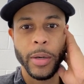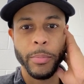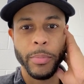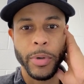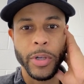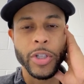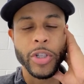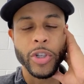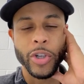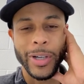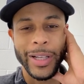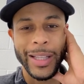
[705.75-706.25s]

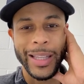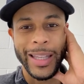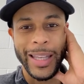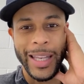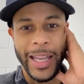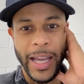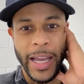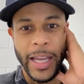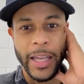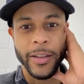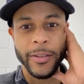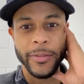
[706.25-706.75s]
but your
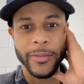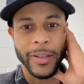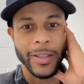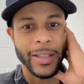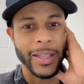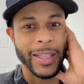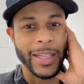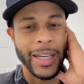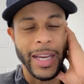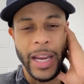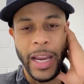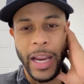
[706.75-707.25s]
life
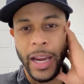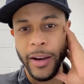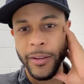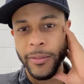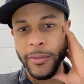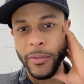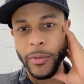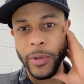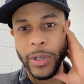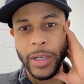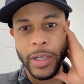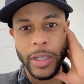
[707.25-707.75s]
in
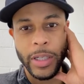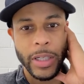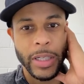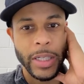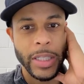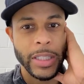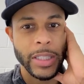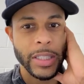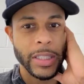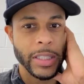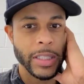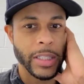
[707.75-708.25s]
every
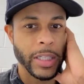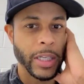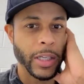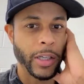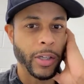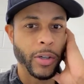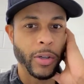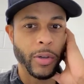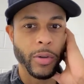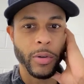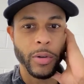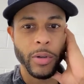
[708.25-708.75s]

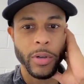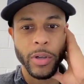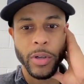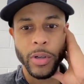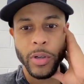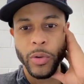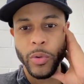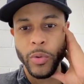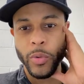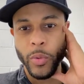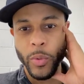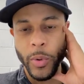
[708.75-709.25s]
single
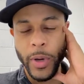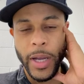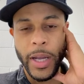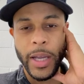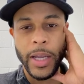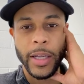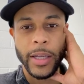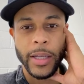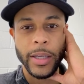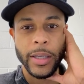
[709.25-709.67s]
way.